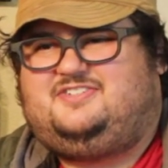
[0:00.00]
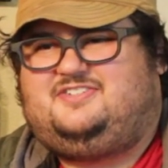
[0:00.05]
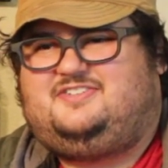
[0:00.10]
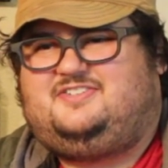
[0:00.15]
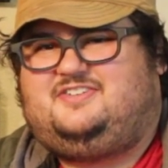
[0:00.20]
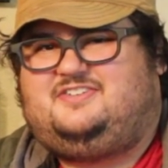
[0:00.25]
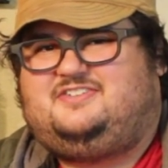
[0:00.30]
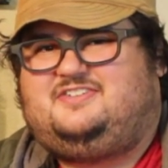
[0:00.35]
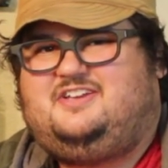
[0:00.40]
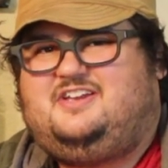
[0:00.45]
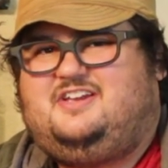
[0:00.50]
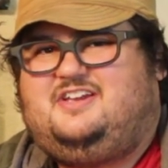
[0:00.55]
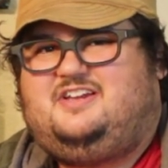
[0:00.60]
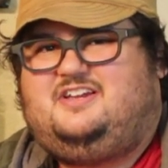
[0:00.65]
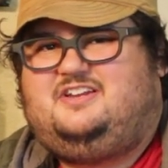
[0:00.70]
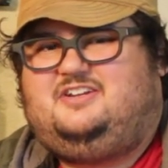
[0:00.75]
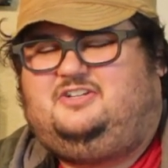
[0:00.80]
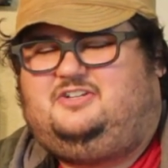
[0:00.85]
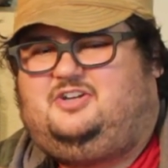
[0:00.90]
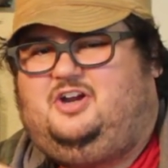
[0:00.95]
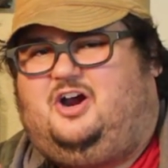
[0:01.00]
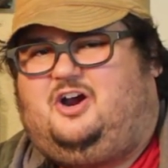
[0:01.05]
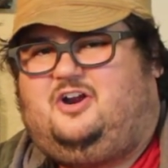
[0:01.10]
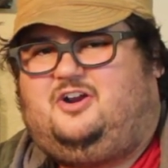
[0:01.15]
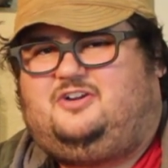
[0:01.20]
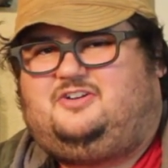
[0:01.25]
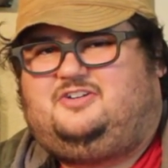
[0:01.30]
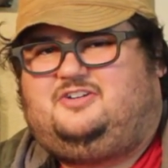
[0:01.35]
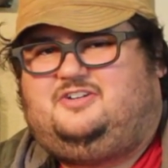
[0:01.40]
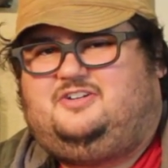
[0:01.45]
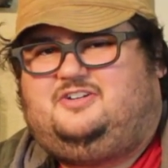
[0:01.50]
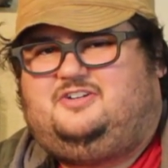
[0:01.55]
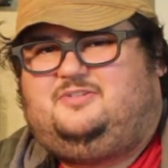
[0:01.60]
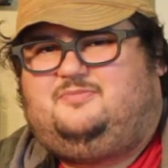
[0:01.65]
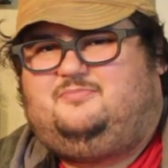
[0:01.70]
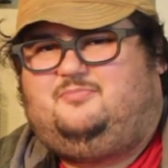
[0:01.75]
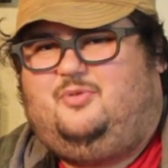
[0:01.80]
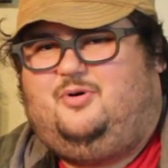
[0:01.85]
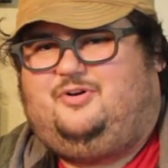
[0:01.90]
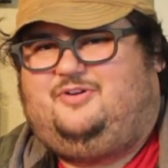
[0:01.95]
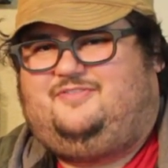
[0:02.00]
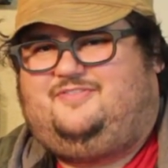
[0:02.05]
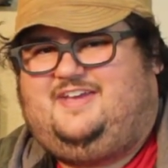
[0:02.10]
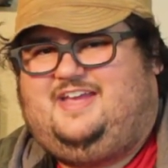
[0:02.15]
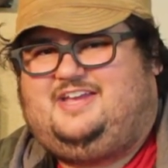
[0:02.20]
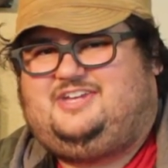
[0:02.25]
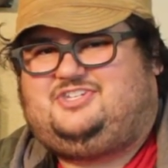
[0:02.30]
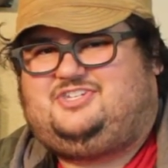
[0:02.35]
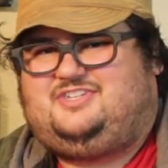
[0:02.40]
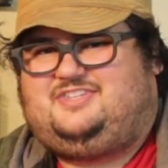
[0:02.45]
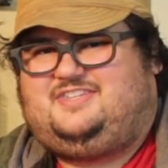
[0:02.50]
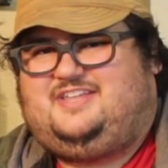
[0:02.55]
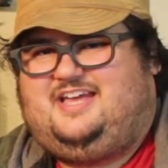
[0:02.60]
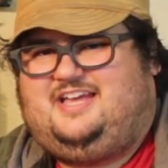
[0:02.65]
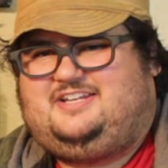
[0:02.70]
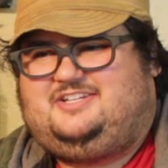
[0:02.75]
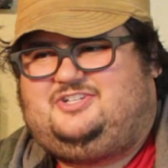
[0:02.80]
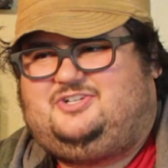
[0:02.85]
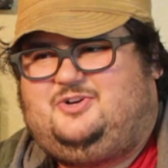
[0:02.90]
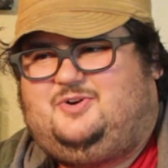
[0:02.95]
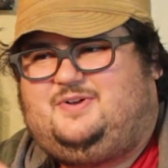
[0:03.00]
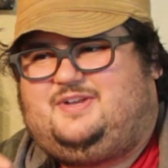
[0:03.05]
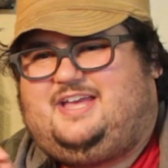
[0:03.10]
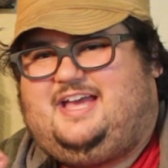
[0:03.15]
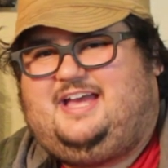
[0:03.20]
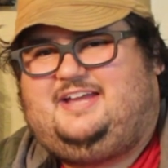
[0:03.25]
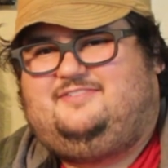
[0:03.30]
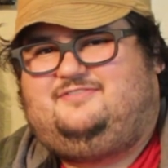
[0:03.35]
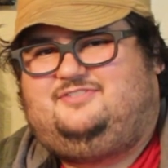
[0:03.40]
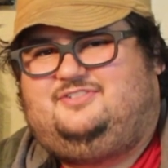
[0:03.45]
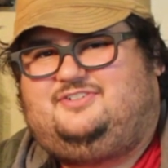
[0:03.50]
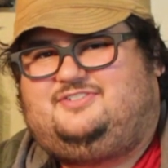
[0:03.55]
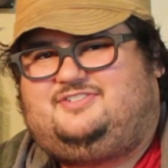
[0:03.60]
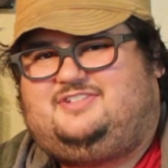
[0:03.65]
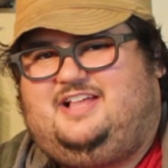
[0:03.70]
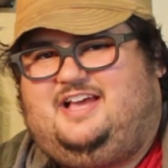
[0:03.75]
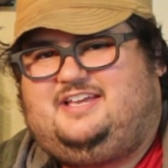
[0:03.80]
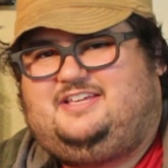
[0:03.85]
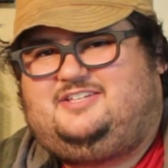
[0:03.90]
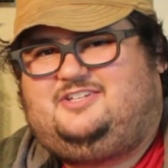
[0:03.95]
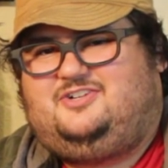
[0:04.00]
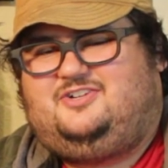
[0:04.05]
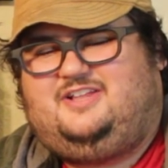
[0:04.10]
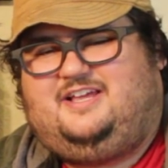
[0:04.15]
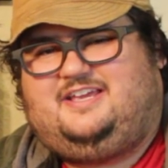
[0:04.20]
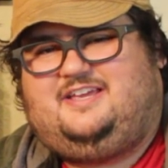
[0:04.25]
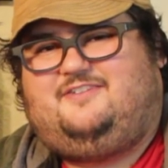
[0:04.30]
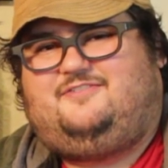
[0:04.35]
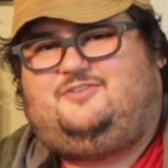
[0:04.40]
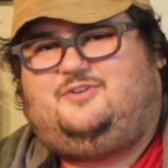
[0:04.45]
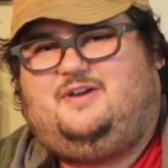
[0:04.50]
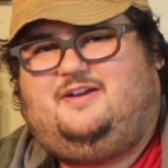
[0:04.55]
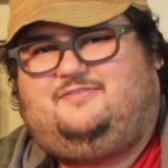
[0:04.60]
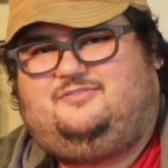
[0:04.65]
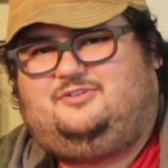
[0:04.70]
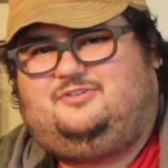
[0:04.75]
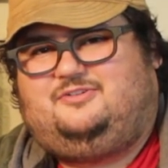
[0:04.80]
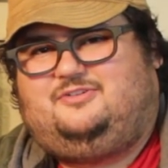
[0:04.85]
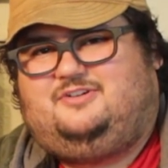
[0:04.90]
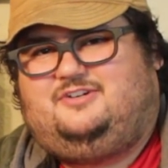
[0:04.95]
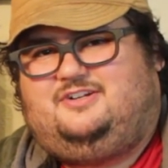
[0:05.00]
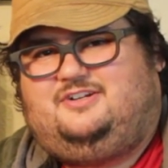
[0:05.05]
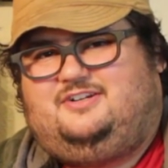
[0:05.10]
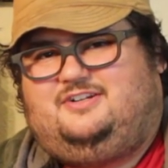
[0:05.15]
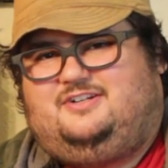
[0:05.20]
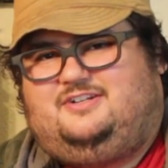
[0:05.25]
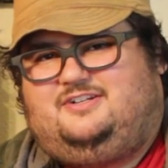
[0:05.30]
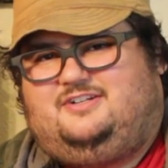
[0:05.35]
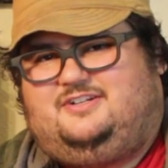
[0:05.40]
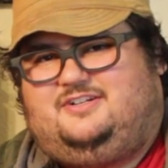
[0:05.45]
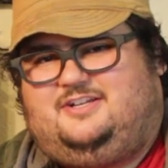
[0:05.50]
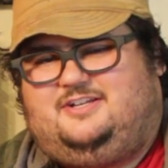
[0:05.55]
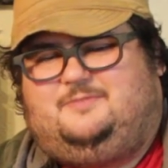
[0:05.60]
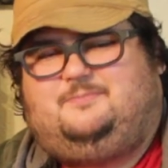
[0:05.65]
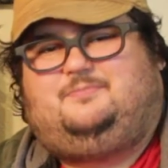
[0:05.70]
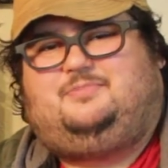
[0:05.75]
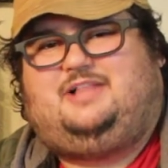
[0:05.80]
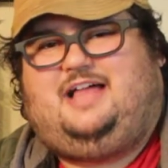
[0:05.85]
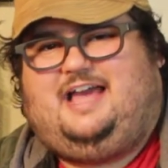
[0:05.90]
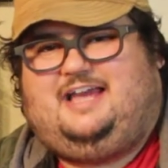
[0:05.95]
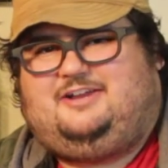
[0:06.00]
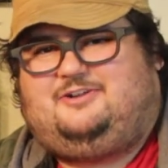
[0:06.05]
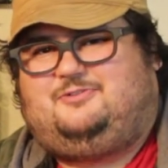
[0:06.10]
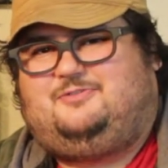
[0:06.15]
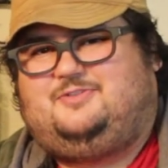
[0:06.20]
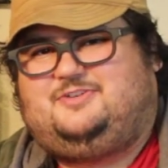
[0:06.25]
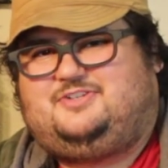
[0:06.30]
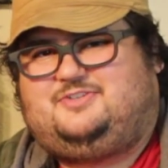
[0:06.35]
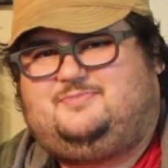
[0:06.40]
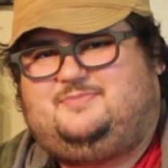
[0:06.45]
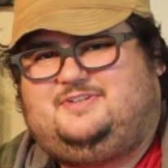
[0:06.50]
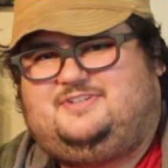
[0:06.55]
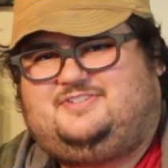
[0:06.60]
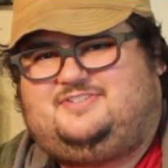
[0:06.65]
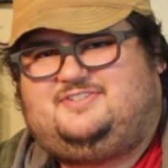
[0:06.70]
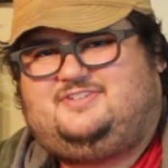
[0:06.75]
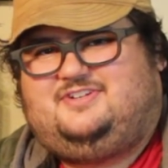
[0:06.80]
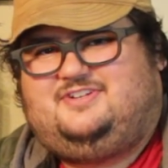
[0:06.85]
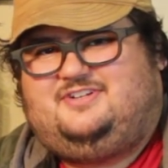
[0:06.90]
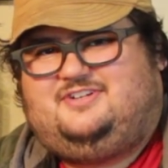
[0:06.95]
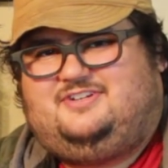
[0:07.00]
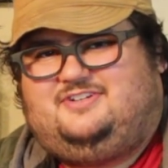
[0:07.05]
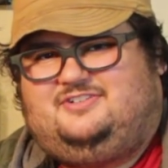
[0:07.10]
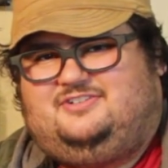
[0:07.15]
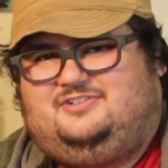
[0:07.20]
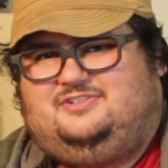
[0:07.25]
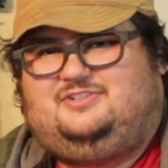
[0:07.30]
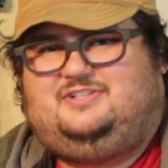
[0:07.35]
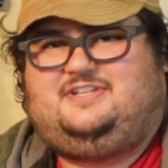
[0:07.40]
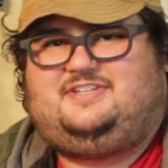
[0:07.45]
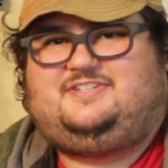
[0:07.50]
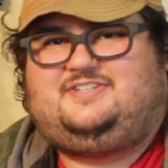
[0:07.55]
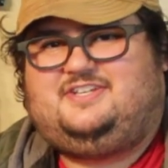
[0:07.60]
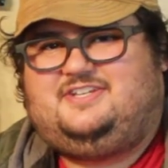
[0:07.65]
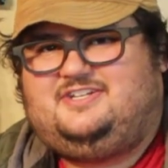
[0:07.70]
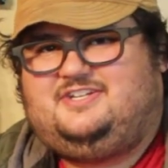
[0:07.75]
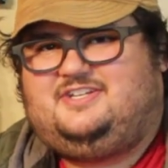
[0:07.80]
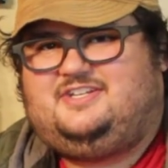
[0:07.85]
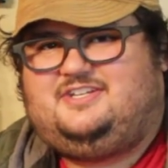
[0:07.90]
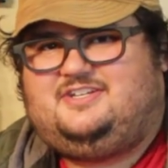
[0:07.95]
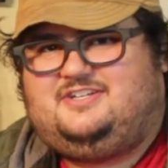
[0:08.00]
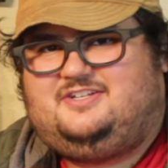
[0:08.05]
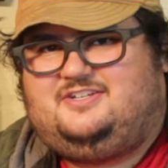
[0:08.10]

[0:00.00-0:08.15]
Is this dark motivation that, you know, it kind of looks like, you know, like if you ever, in Black Christmas, listen